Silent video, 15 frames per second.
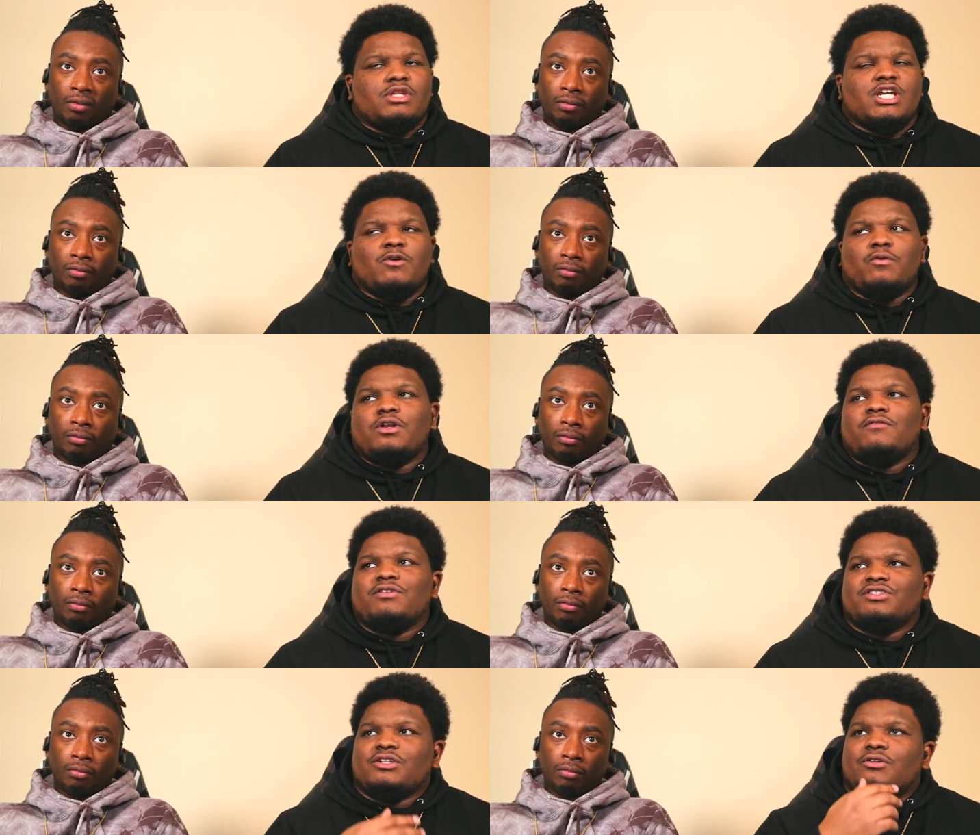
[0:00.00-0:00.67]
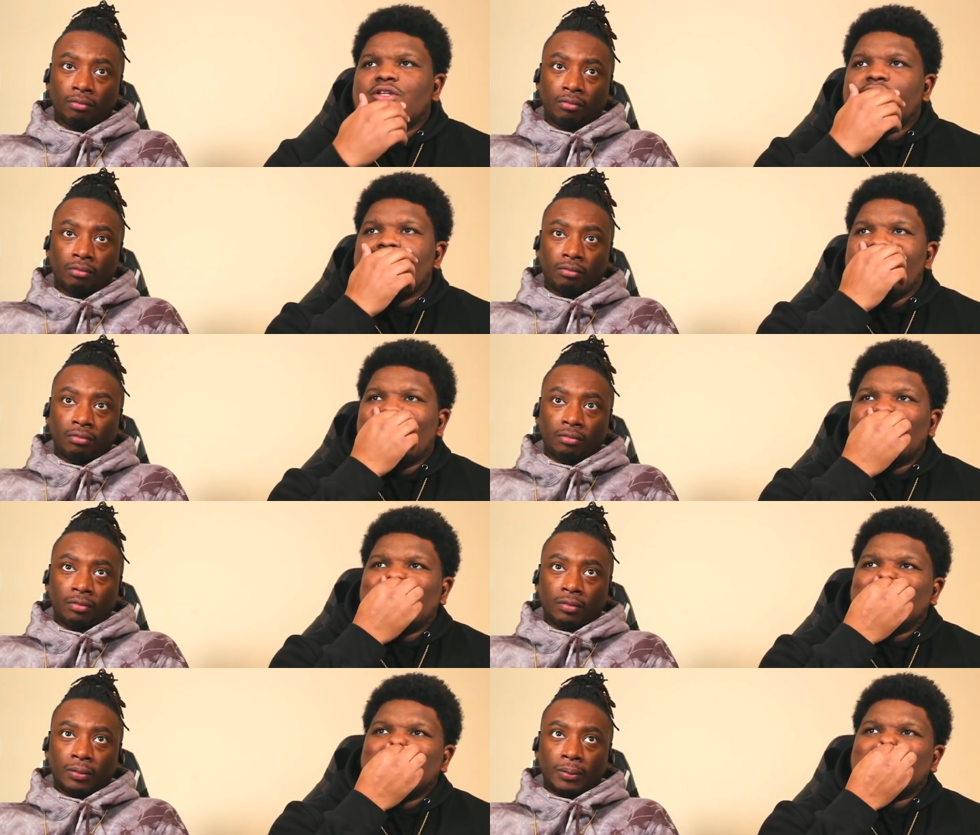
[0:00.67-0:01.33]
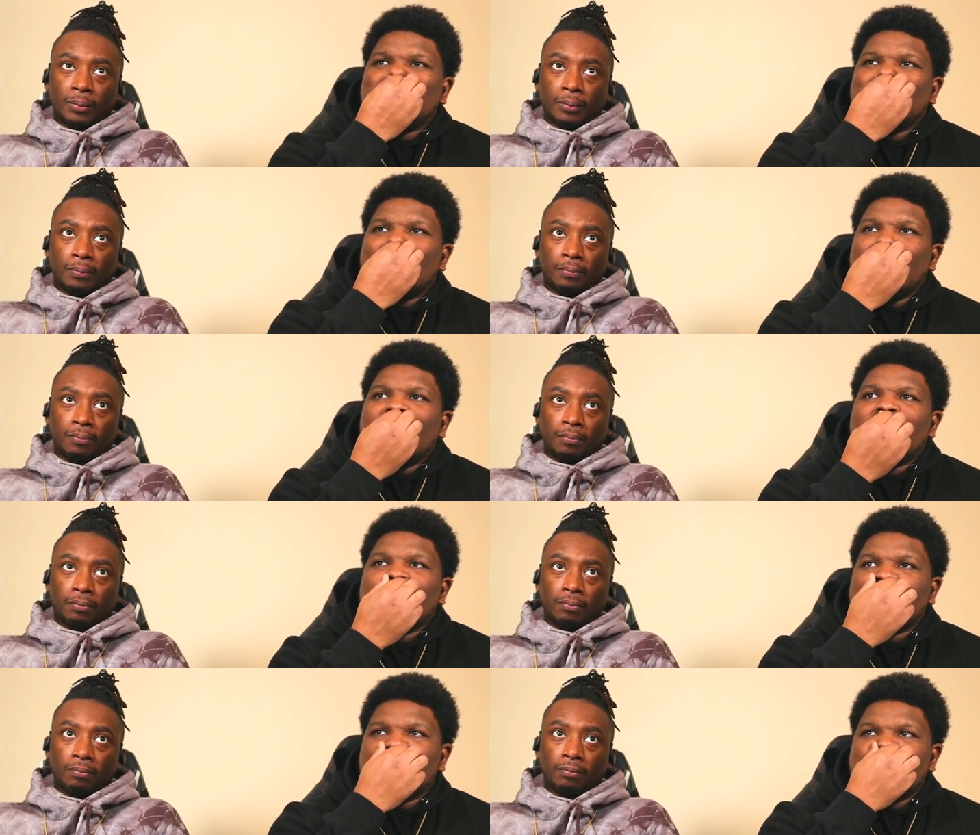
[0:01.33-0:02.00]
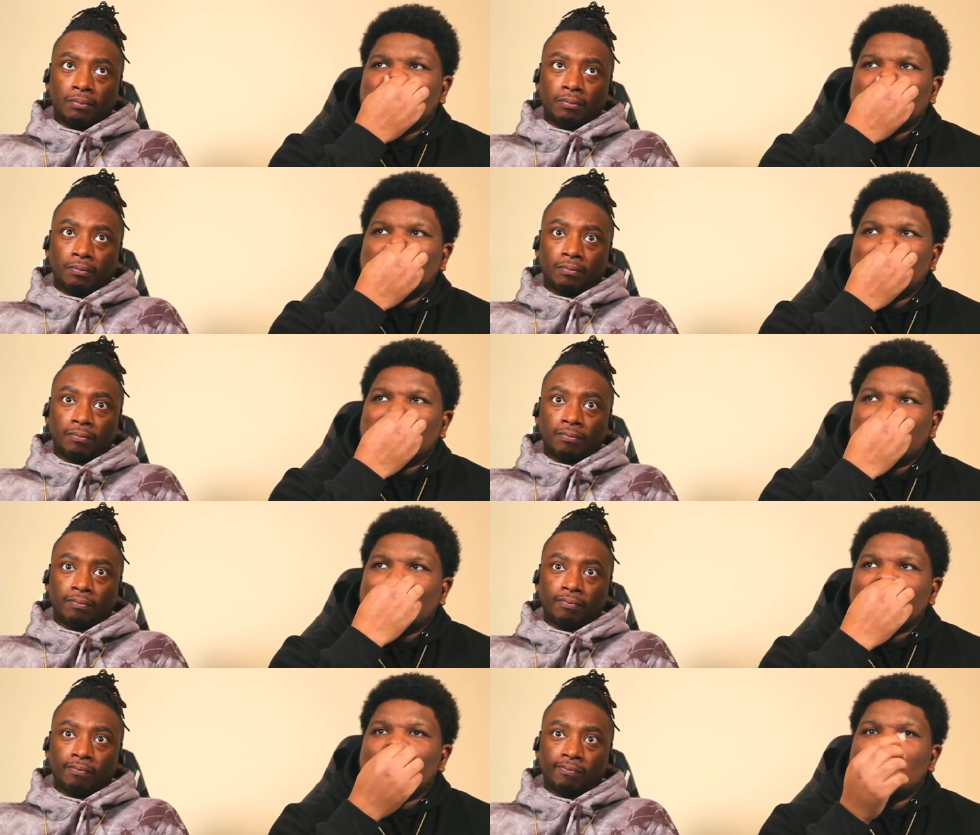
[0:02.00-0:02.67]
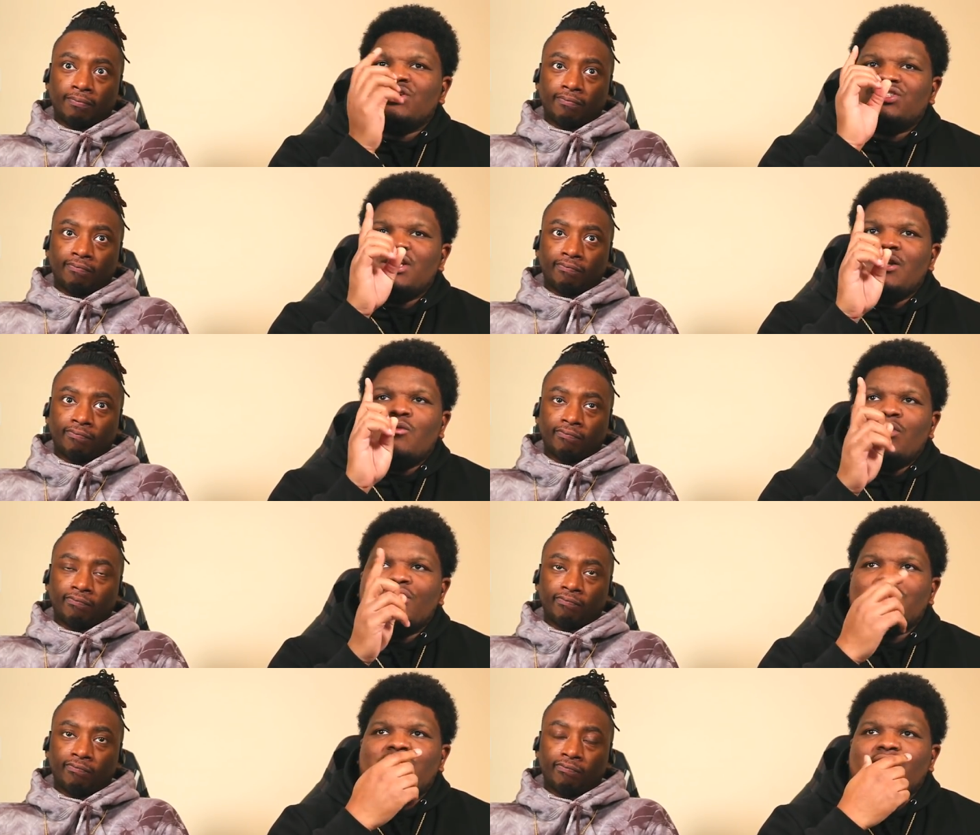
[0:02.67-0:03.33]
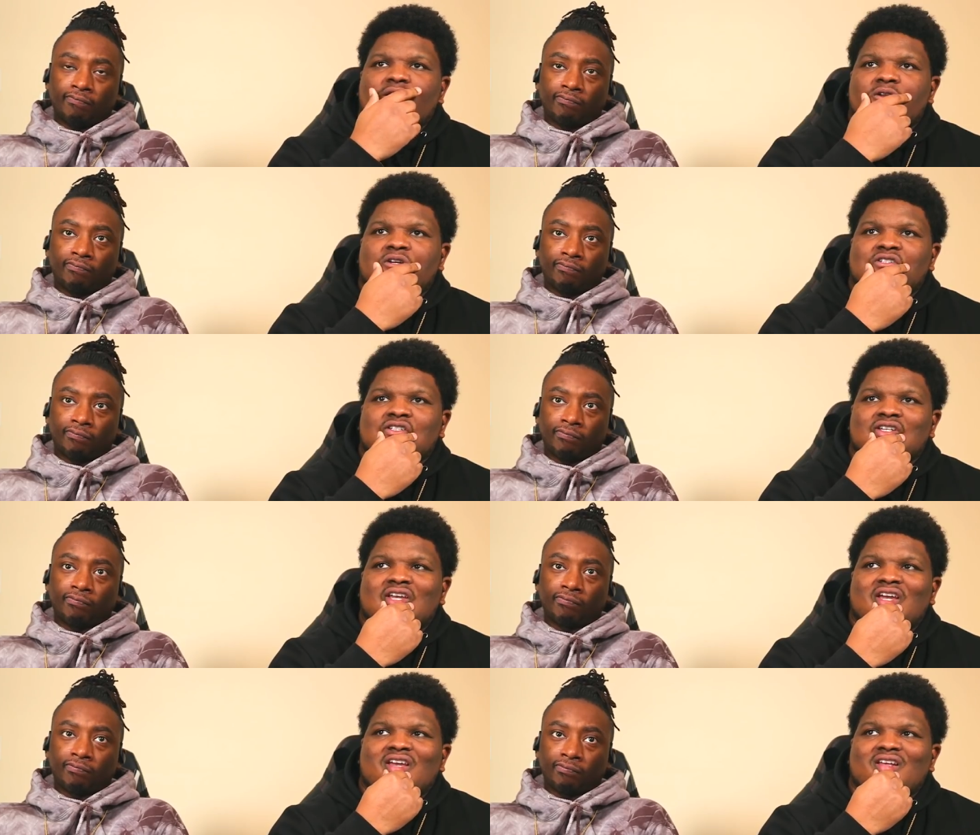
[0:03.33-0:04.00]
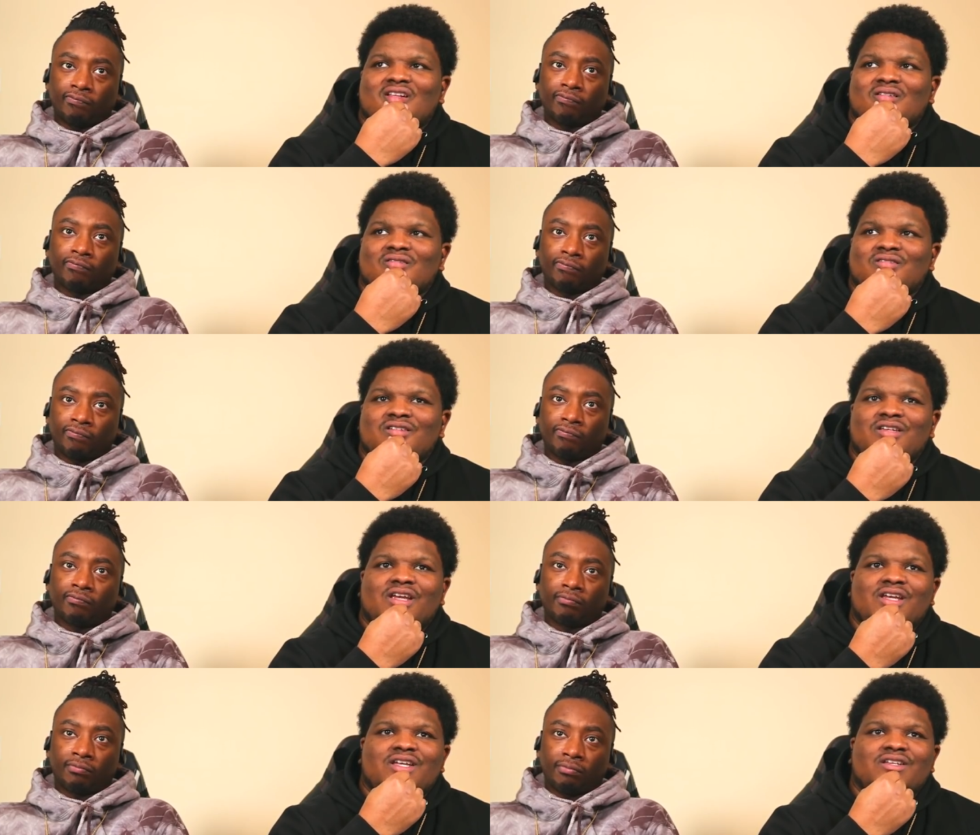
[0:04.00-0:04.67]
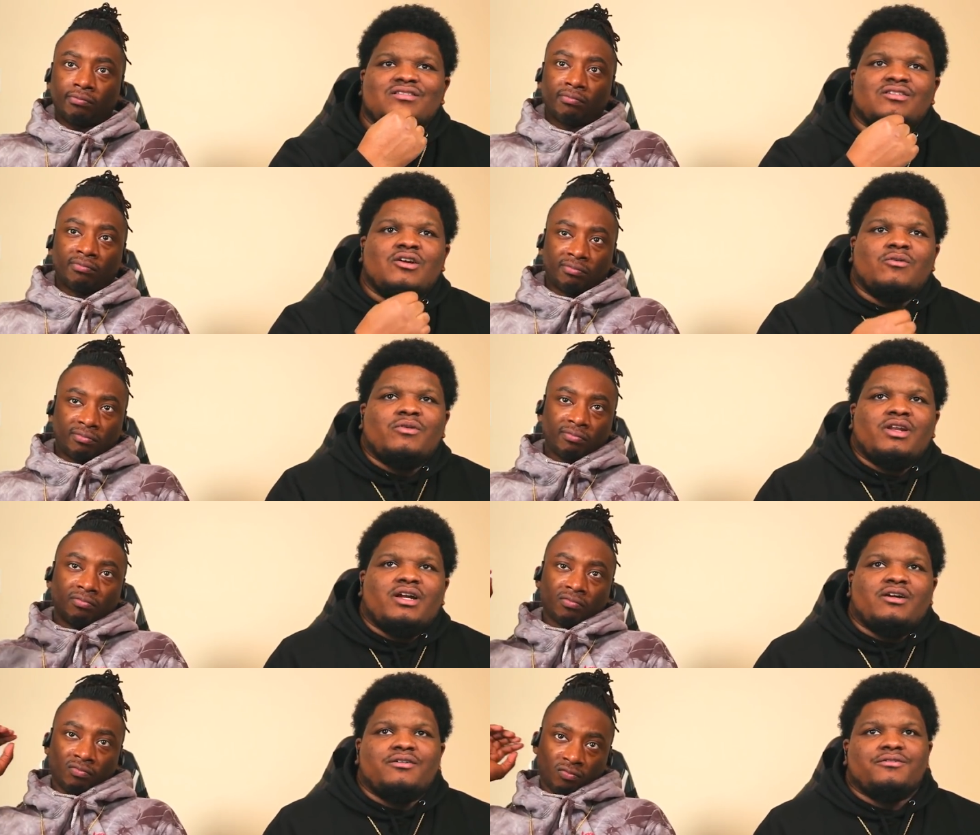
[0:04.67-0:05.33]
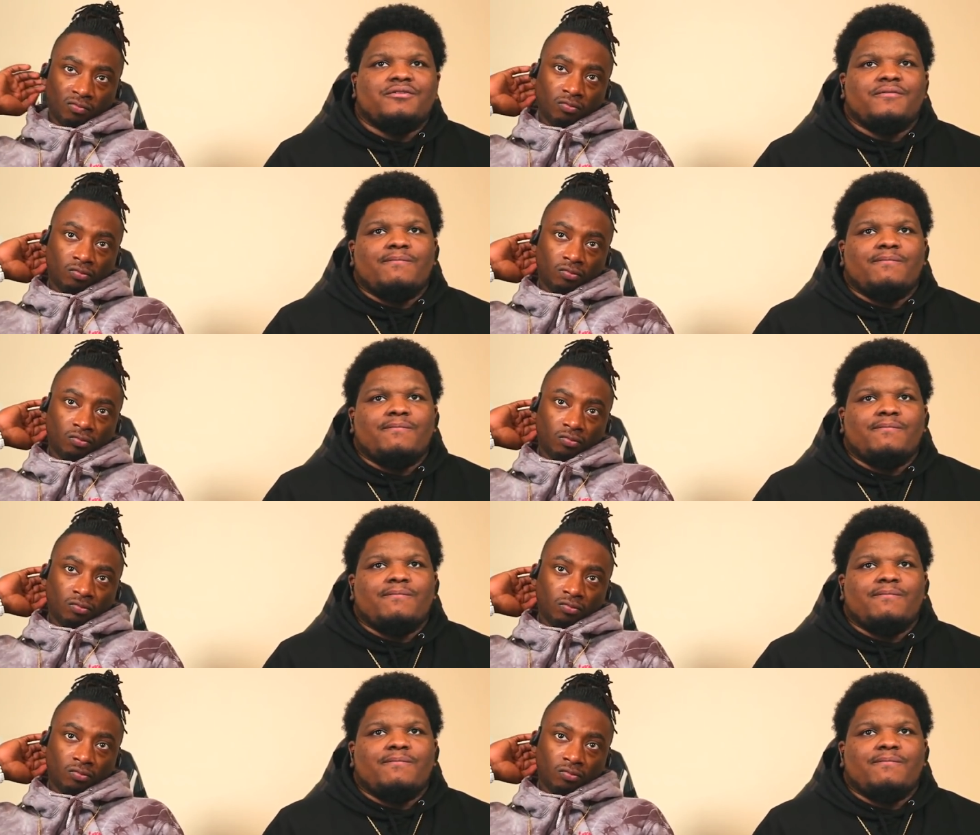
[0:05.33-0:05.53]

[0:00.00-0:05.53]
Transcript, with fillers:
Speaker 1: I wonder this only happens when she when she wants that one thing that she can't she can't go without.